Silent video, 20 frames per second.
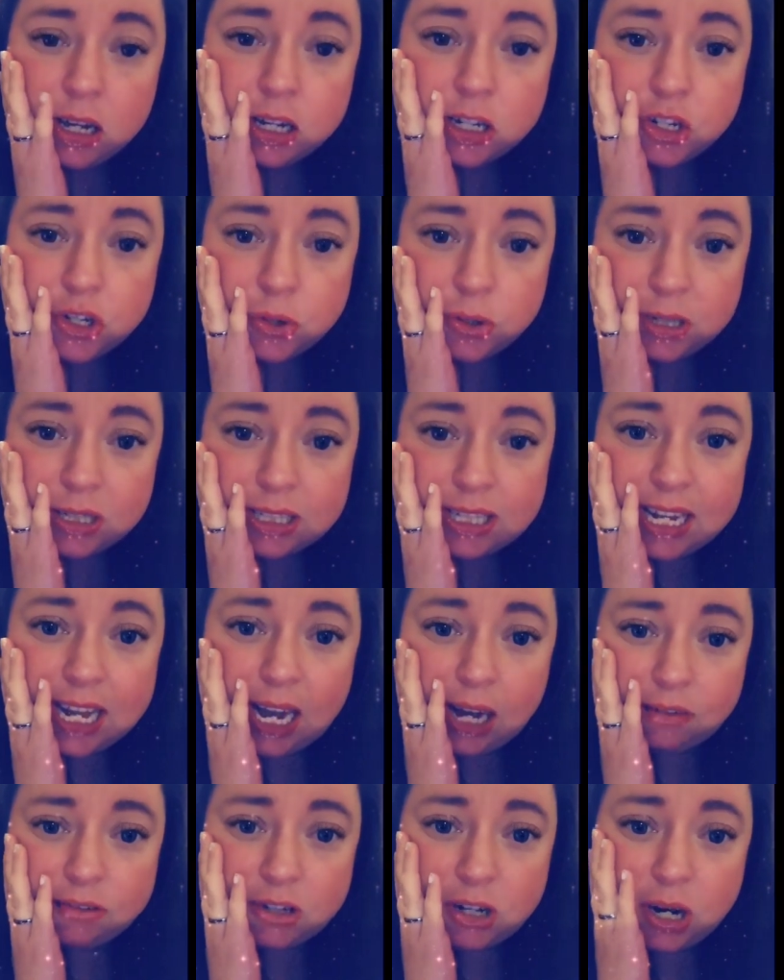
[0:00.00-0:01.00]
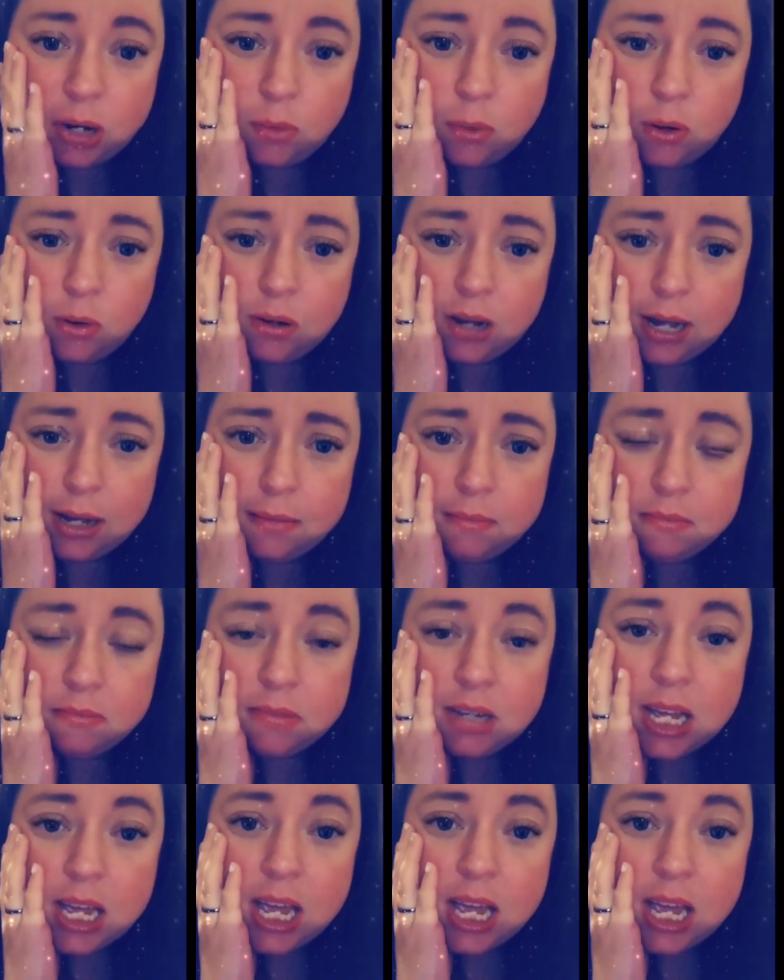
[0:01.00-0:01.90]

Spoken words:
shortly after I woke up,